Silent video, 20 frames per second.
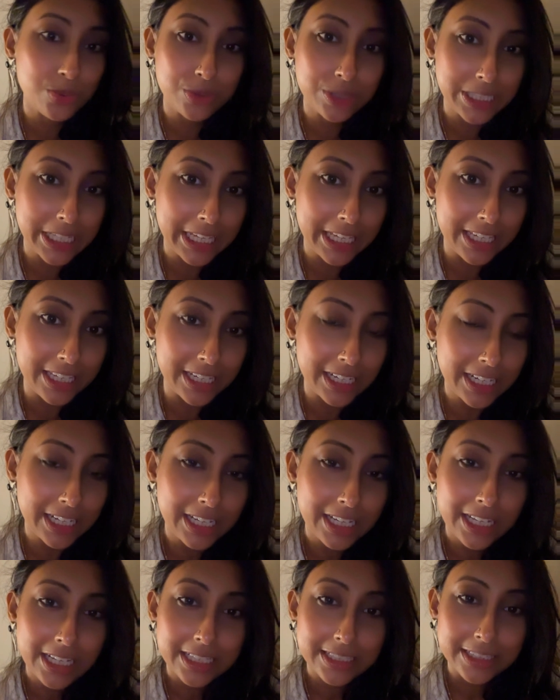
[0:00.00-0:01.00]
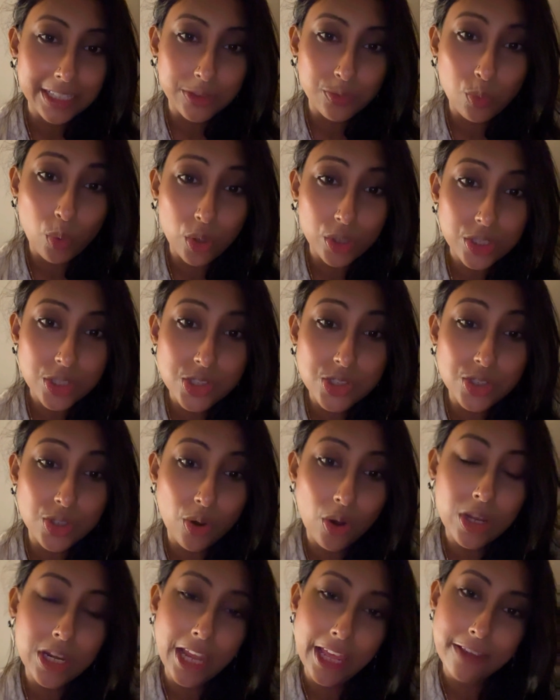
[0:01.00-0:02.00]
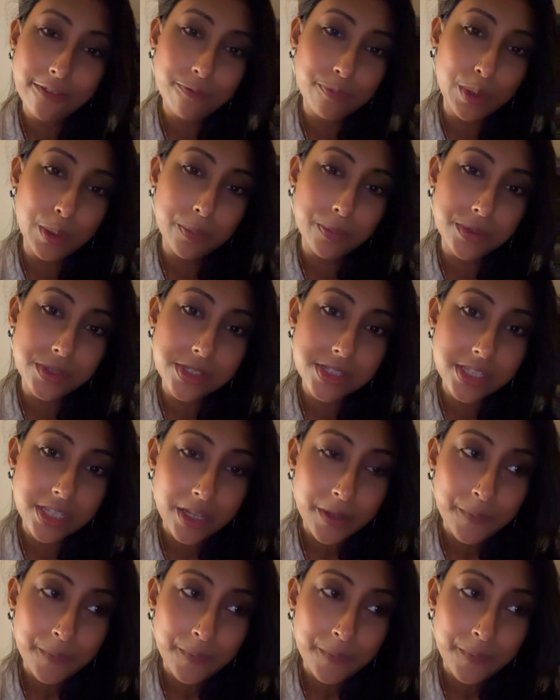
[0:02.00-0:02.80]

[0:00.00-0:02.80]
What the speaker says: think that what is your life purpose.